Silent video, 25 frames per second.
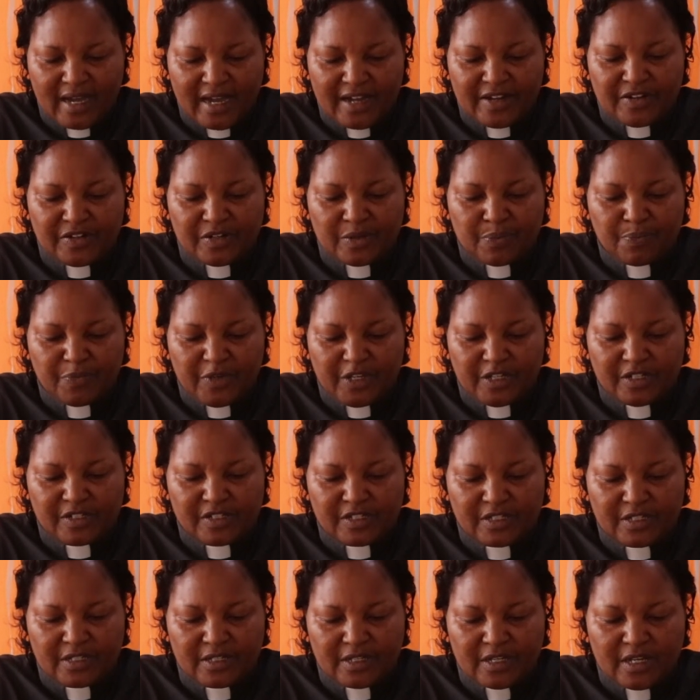I
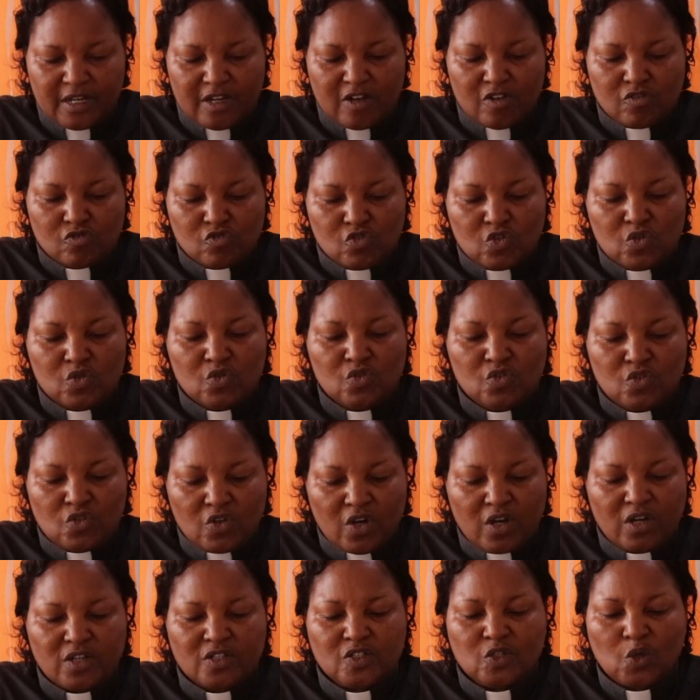repeat, do
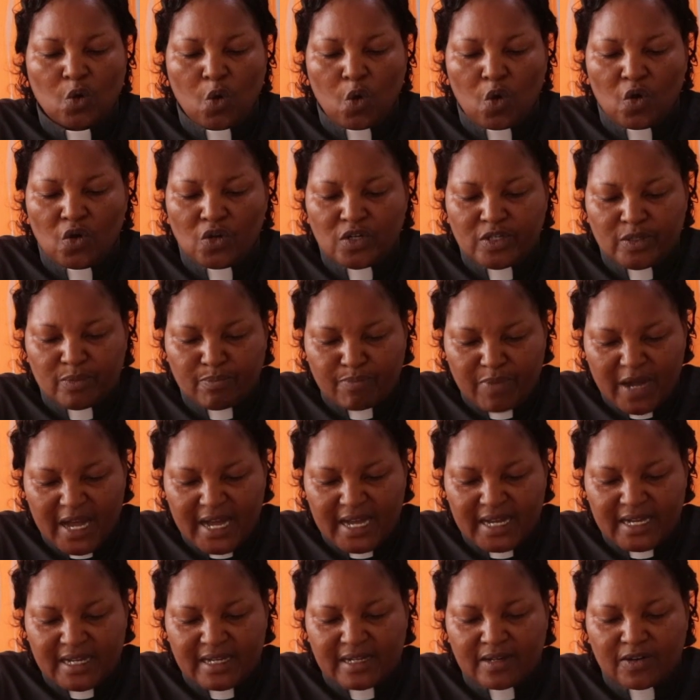not hold
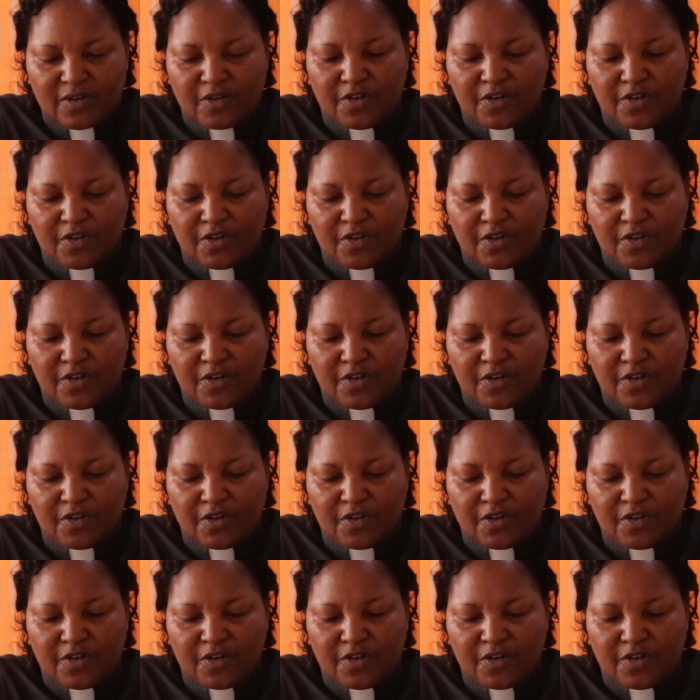back